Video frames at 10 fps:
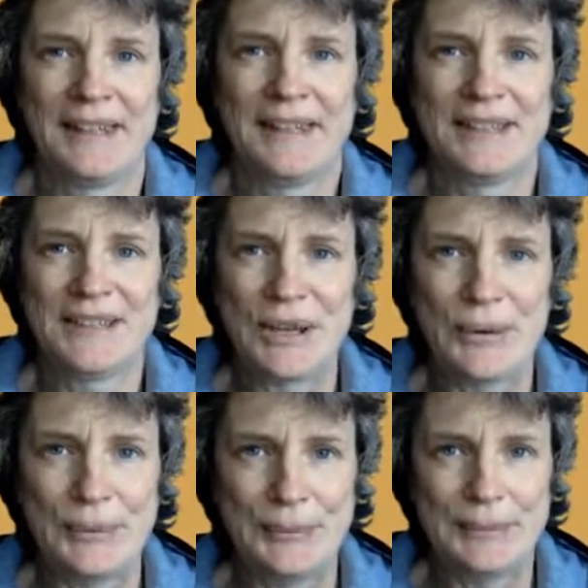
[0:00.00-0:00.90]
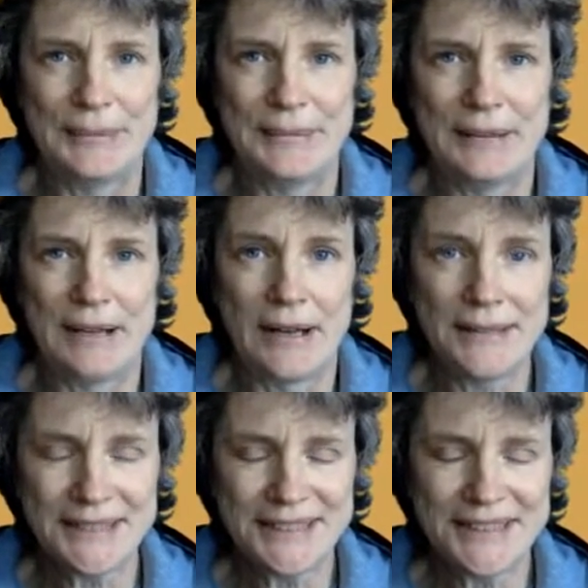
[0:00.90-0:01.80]
So,
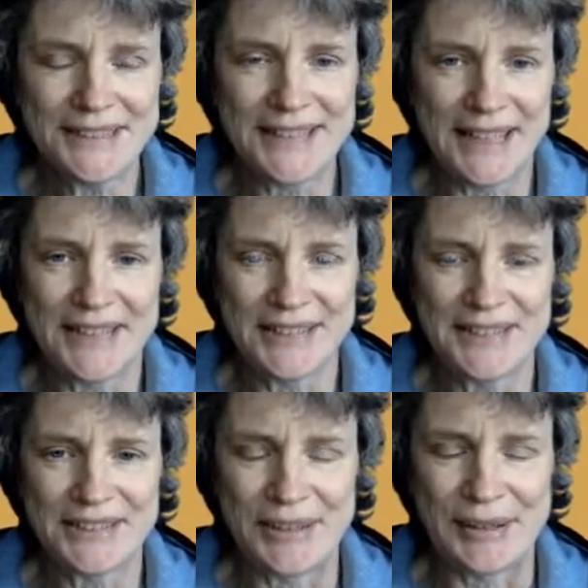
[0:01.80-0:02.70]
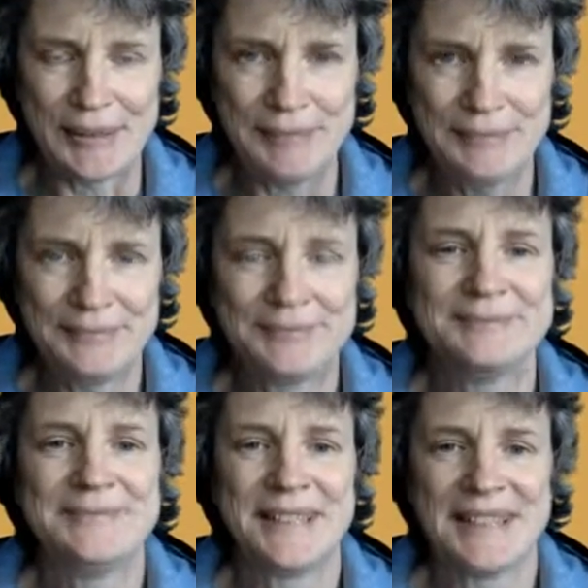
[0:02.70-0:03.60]
until next time,
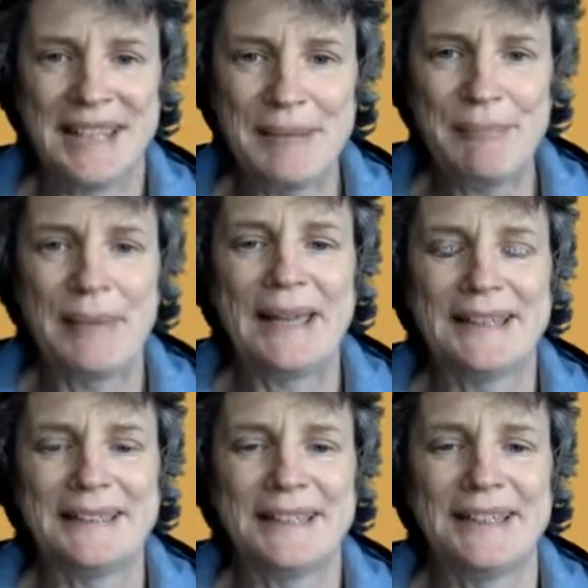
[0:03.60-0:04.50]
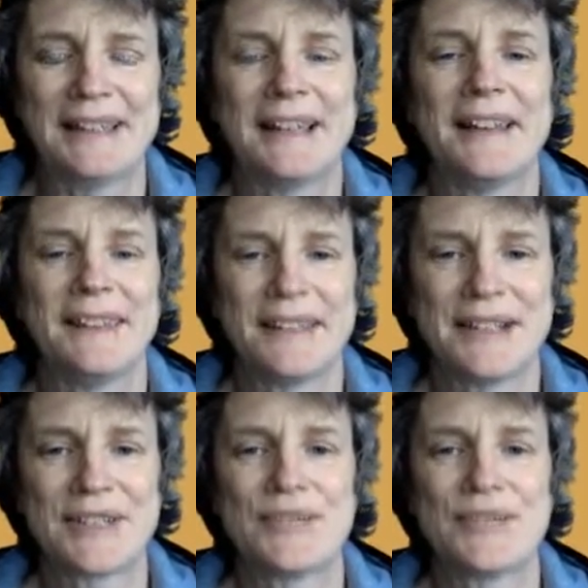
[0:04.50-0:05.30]
keep painting and thanks